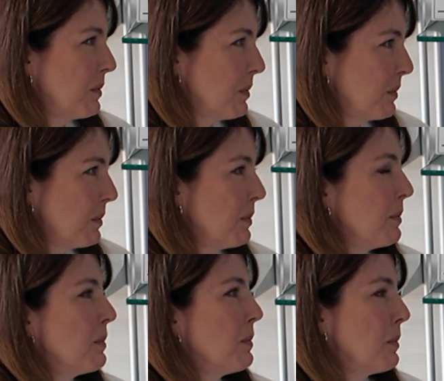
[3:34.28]

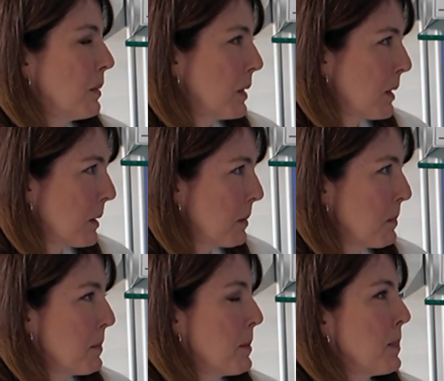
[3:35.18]

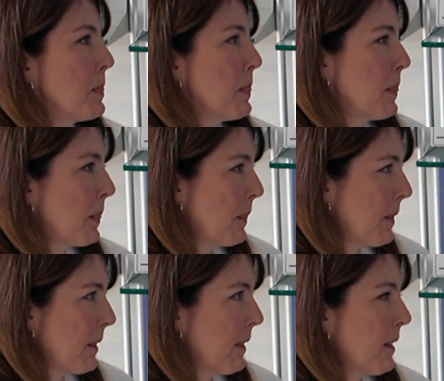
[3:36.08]

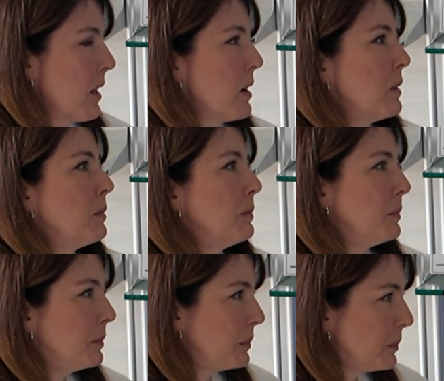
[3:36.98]

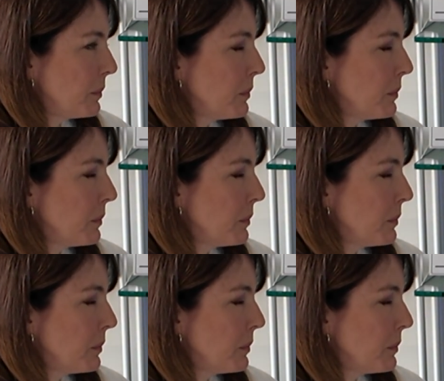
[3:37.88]
The person shown says nothing.